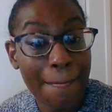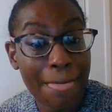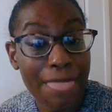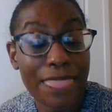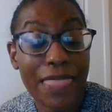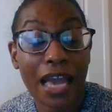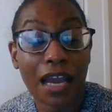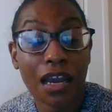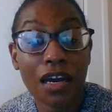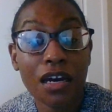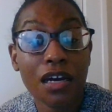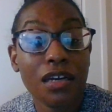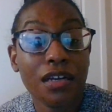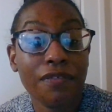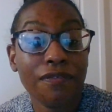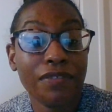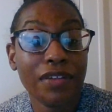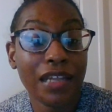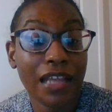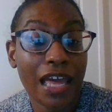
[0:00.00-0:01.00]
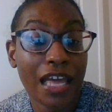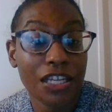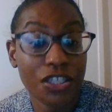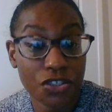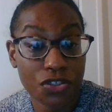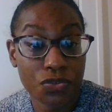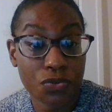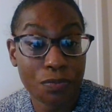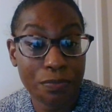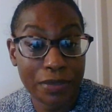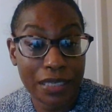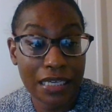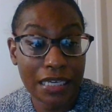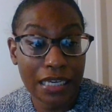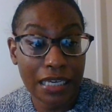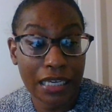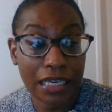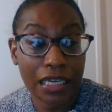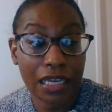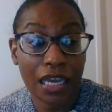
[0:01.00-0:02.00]
that could have led to
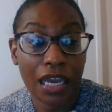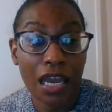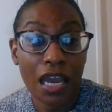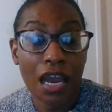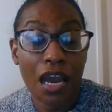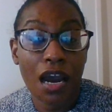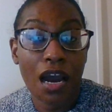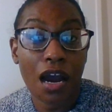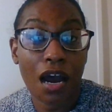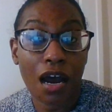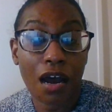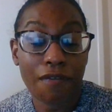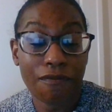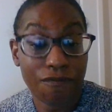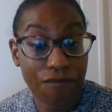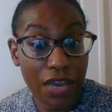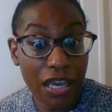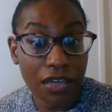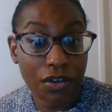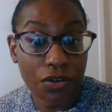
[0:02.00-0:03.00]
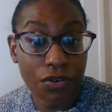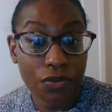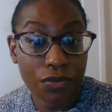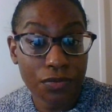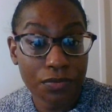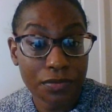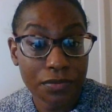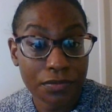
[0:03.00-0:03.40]
being fatal.